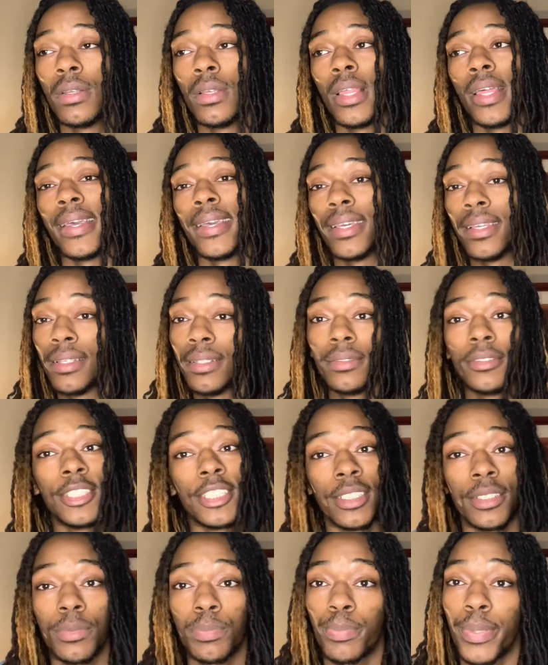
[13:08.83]
And
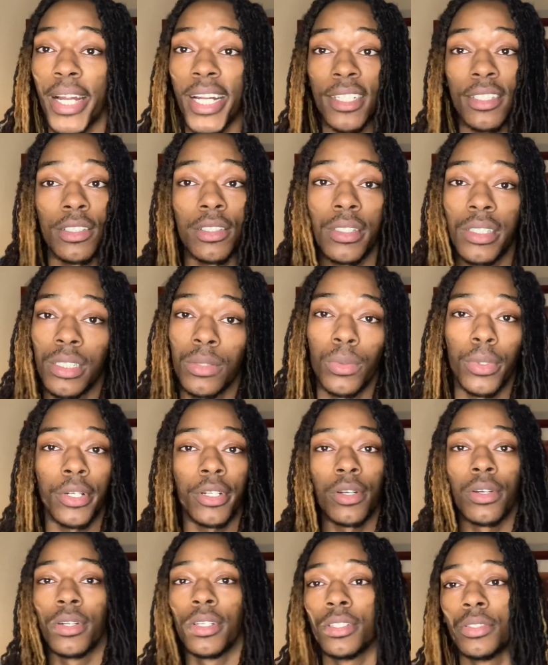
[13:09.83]
just practice on it, work
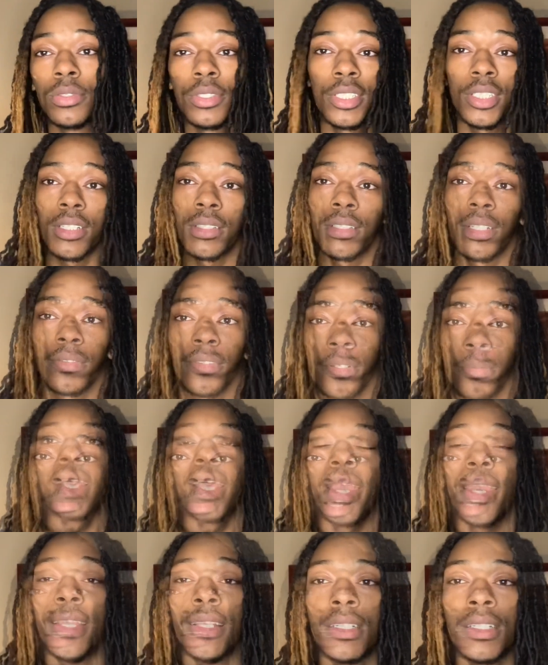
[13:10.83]
on it, you see yourself getting better.
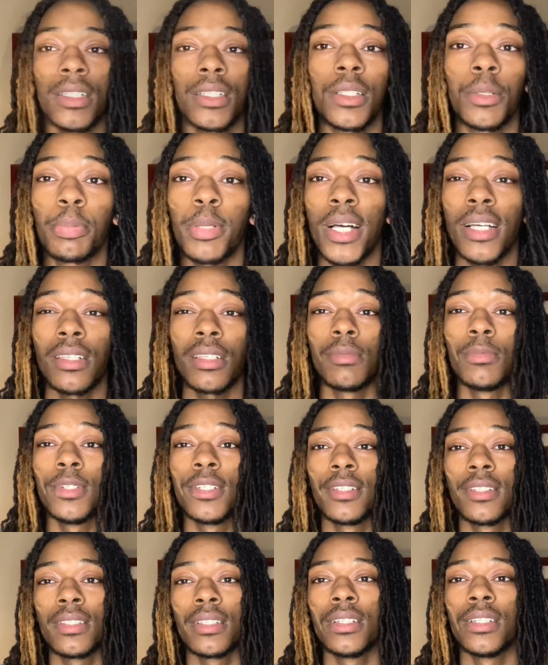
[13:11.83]
And then just apply some of these
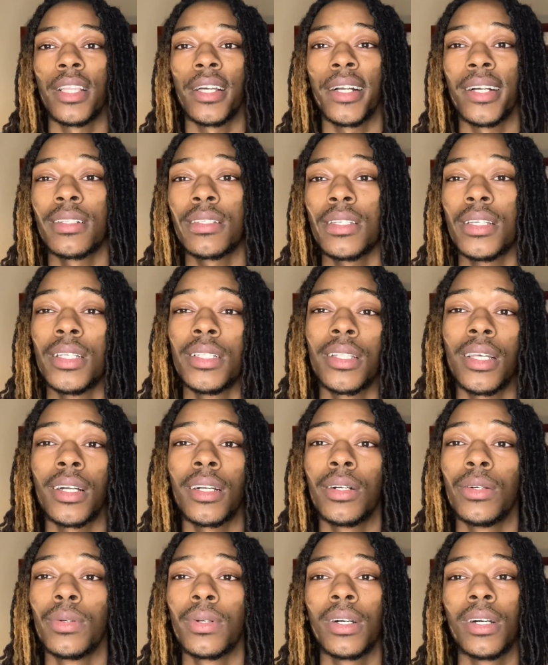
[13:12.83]
things. Like I said, it's not
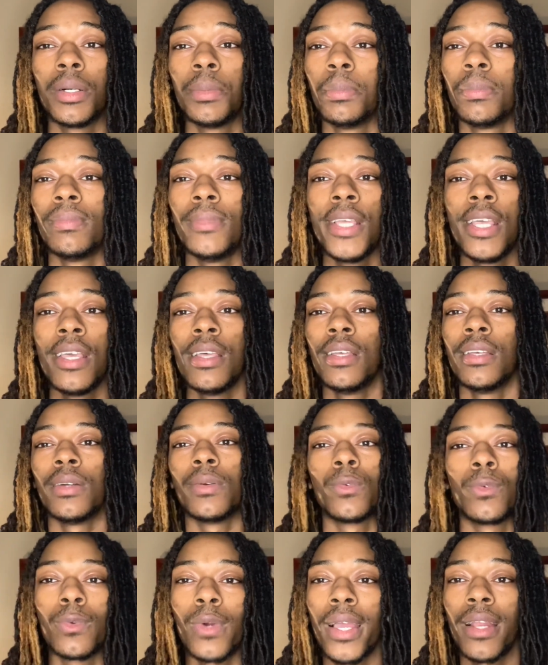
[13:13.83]
gonna come
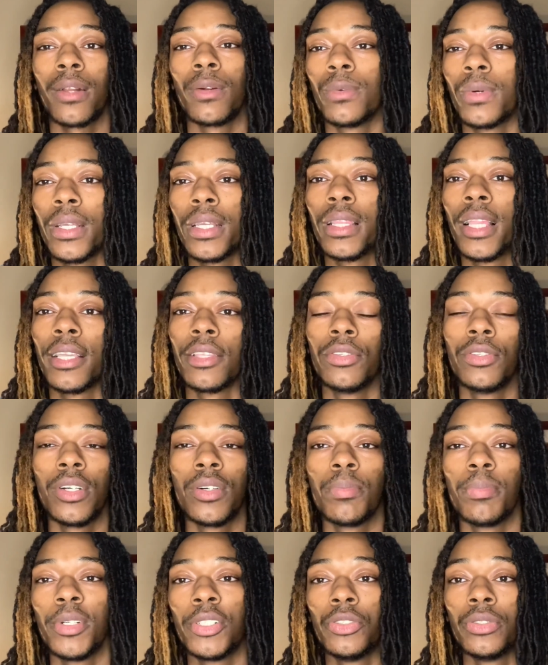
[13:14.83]
right away, like you're
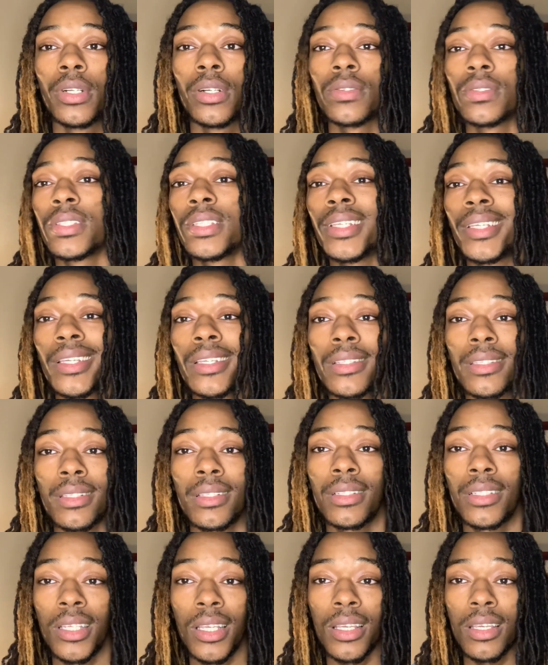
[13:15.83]
gonna see instant
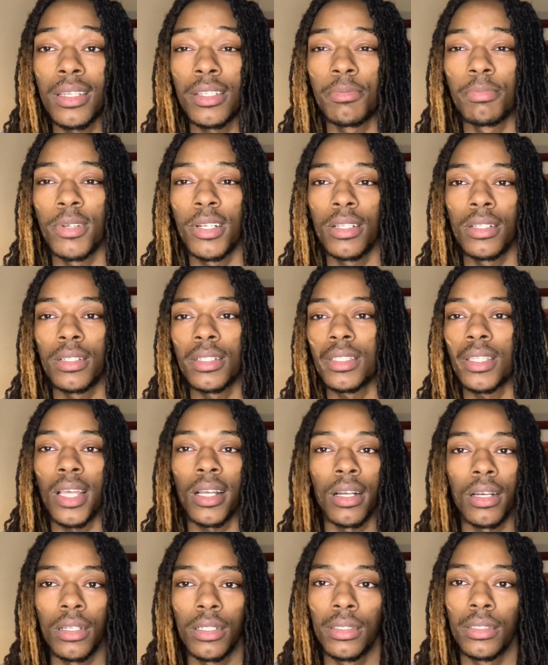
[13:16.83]
change, but it's not
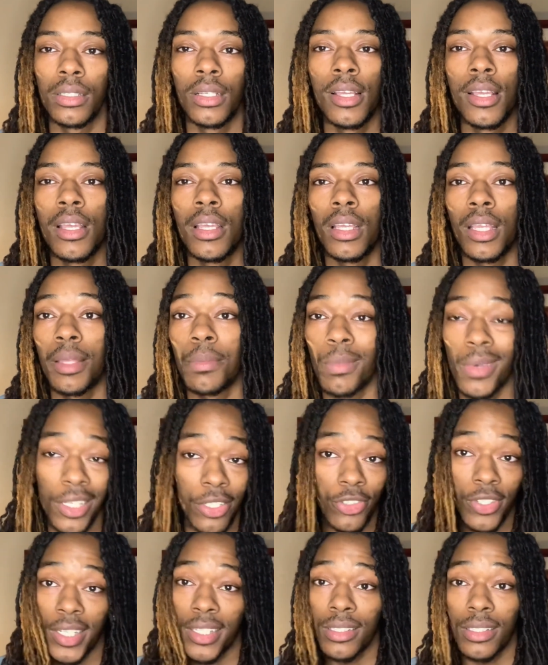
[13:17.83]
gonna, it may
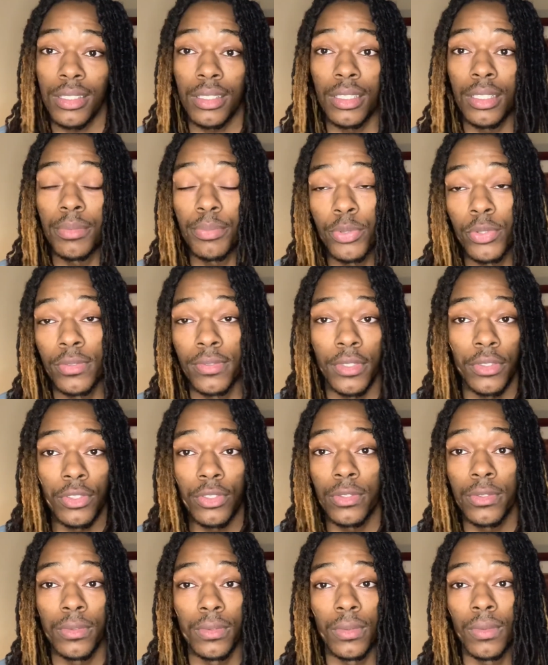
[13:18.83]
drastically improve your
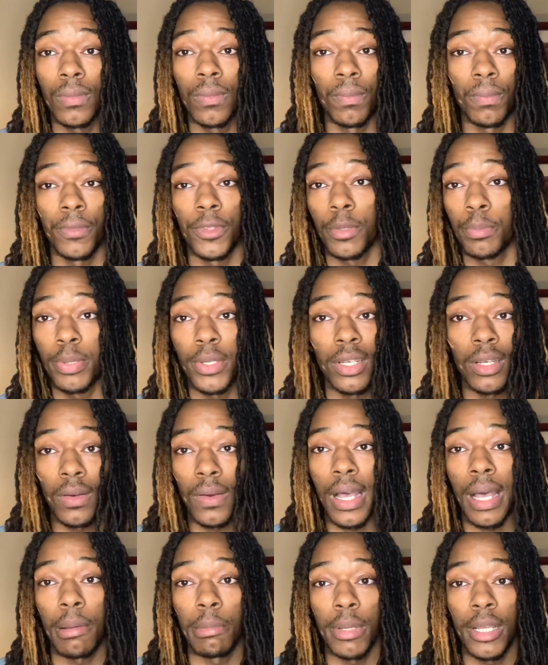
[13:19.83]
shooting, depending
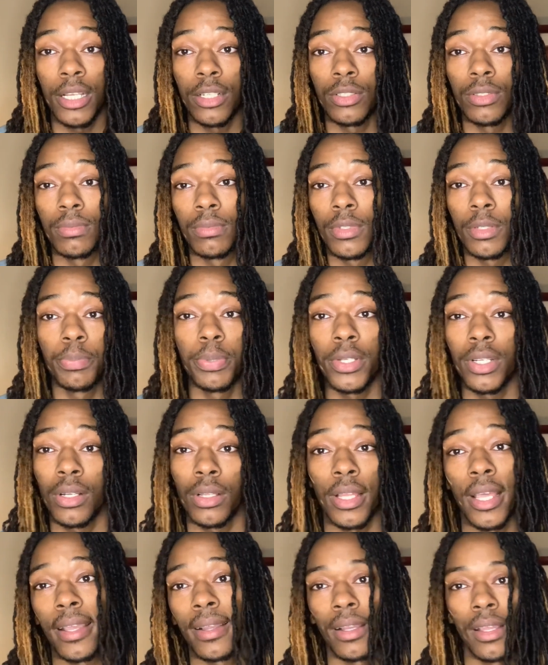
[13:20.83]
on
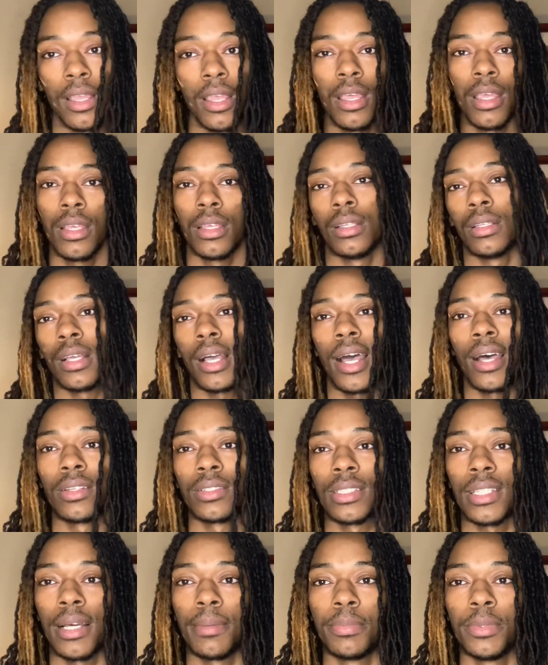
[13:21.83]
like how
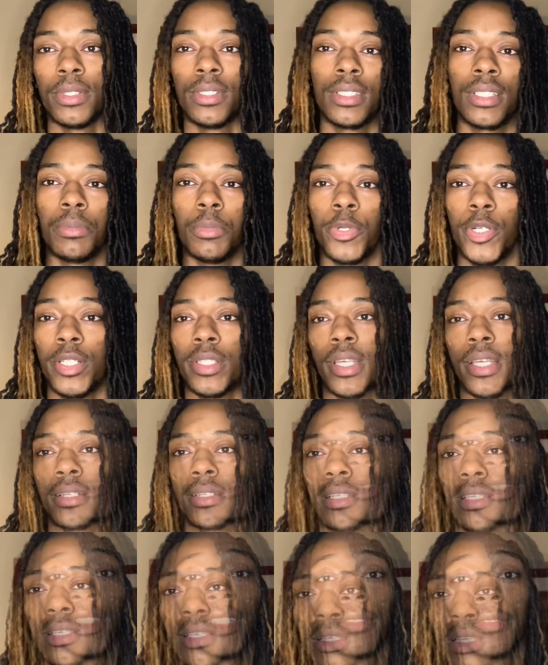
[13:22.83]
sloppy some of the
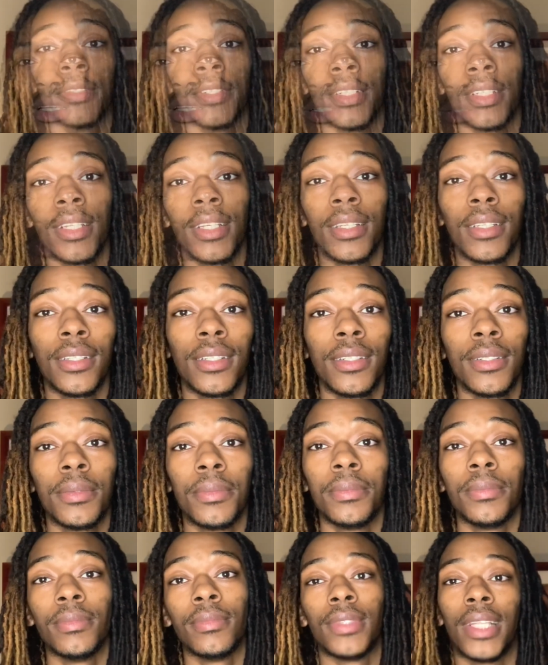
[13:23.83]
technique is. For the day,
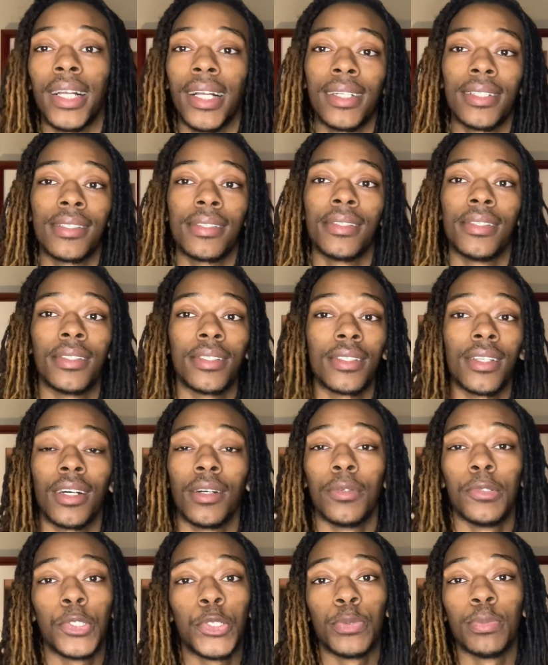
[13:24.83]
like I said, it's all
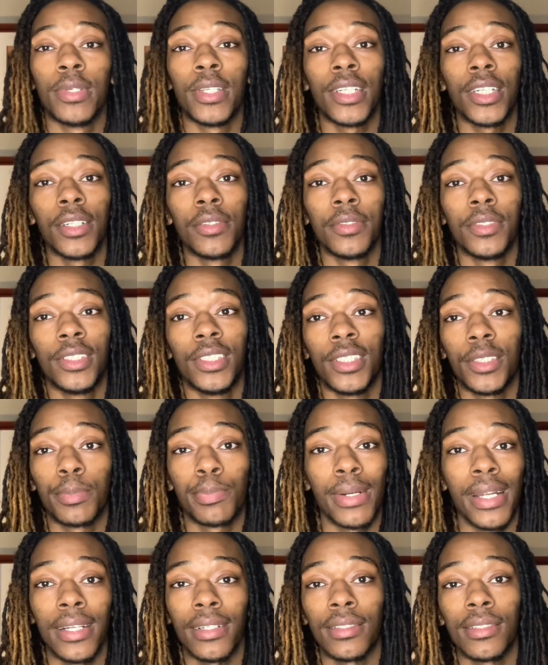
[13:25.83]
what you make of it. Just
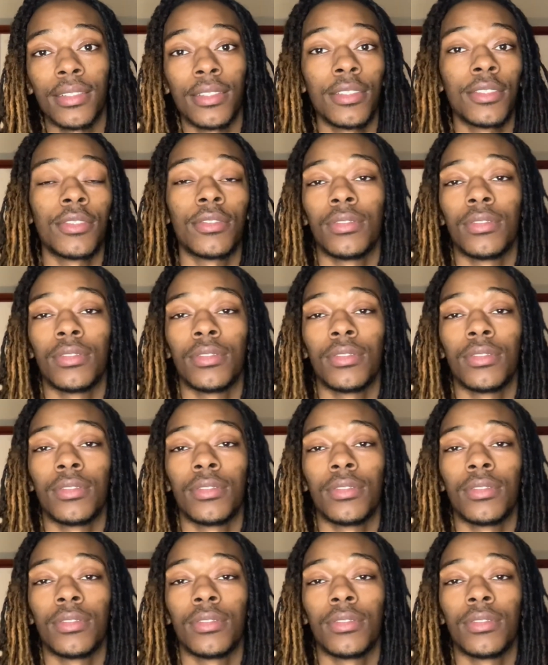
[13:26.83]
practice.